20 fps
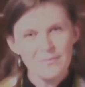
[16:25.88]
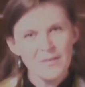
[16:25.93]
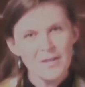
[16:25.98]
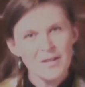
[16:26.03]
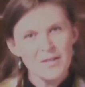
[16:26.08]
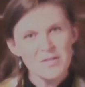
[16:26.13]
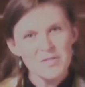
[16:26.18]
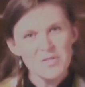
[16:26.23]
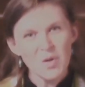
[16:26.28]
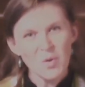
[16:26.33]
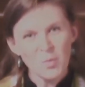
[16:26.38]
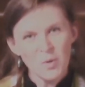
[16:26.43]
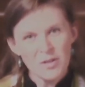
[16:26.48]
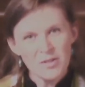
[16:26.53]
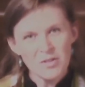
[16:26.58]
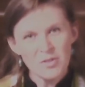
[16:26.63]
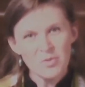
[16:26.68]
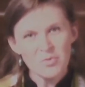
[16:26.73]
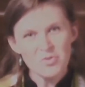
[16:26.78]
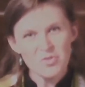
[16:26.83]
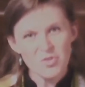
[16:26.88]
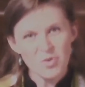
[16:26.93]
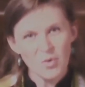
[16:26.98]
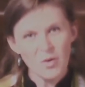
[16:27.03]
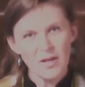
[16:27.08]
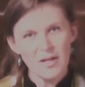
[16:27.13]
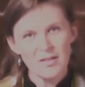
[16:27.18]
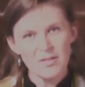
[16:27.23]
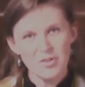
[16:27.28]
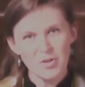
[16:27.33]
So will you
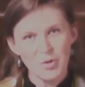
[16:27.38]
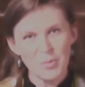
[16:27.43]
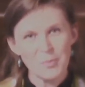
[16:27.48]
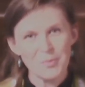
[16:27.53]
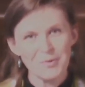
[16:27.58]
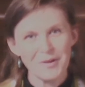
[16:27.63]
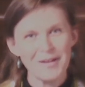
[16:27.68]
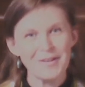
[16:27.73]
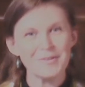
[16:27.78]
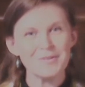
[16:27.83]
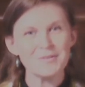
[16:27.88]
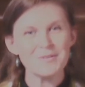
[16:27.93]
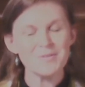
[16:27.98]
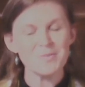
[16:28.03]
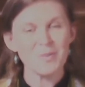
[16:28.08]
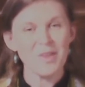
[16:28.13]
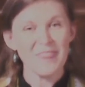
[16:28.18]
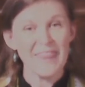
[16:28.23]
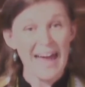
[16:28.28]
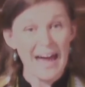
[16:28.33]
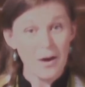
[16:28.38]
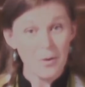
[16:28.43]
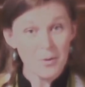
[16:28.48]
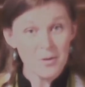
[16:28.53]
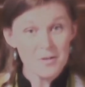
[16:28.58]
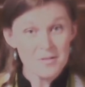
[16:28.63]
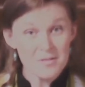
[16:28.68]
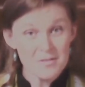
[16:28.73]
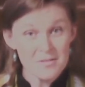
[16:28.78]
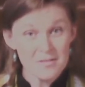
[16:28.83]
join your prayers with
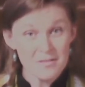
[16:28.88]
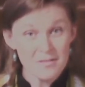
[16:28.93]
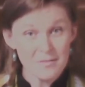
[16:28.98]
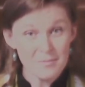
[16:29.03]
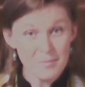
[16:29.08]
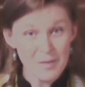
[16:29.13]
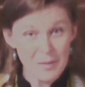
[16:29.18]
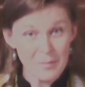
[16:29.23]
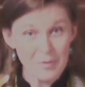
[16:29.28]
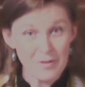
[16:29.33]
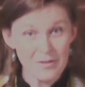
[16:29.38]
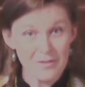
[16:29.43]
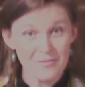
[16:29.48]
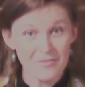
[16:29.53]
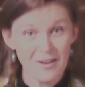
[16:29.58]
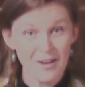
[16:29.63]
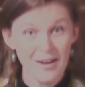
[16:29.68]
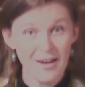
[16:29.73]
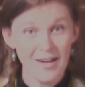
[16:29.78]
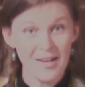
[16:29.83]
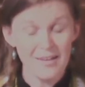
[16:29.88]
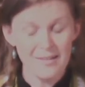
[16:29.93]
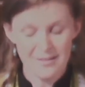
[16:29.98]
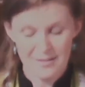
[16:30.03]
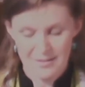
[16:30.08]
ours, people of God?